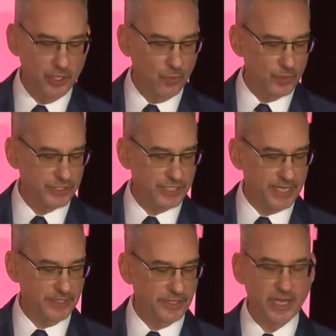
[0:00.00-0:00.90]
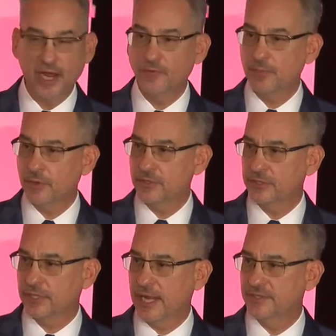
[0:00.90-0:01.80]
which stated that every
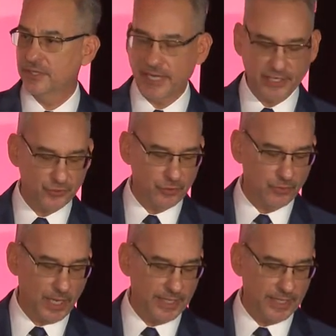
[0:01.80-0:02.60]
person has a natural